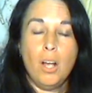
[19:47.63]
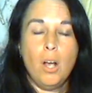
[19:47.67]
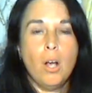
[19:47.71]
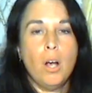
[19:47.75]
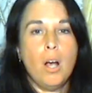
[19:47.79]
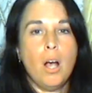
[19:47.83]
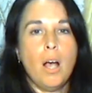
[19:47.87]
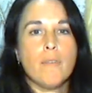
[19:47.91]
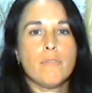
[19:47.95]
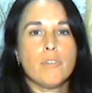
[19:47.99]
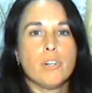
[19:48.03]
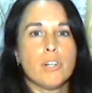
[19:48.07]

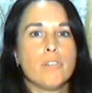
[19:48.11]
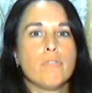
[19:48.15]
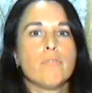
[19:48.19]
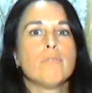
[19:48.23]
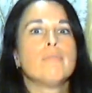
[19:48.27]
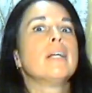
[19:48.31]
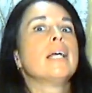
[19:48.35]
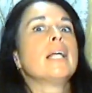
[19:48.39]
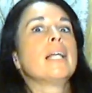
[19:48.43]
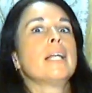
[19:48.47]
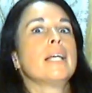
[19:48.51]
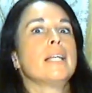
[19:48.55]
I've got a
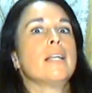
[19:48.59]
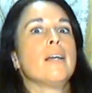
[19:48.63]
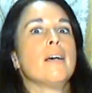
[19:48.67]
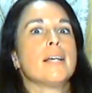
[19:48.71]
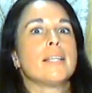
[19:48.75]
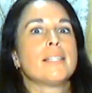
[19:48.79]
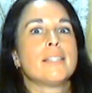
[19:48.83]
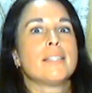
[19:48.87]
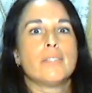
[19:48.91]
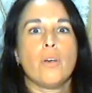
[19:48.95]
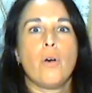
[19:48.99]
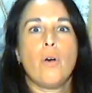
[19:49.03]
really
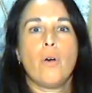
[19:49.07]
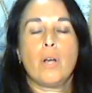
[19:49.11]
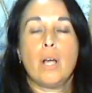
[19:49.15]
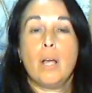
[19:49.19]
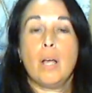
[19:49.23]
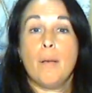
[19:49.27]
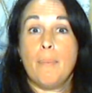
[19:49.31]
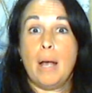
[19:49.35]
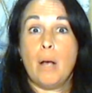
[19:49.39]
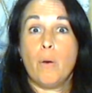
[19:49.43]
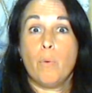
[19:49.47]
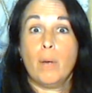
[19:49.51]
nice song
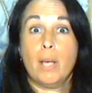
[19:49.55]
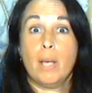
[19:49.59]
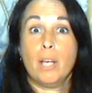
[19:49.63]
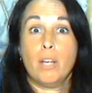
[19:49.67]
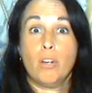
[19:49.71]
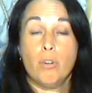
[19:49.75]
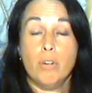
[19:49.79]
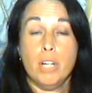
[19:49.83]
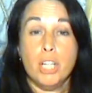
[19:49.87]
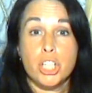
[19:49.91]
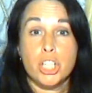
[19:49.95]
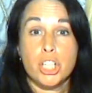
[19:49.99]
about when
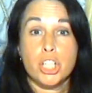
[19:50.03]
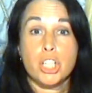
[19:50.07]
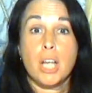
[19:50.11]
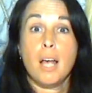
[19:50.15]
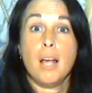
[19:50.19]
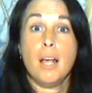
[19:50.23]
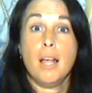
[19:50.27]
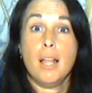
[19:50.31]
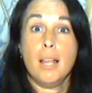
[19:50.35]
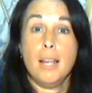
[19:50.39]
Krishna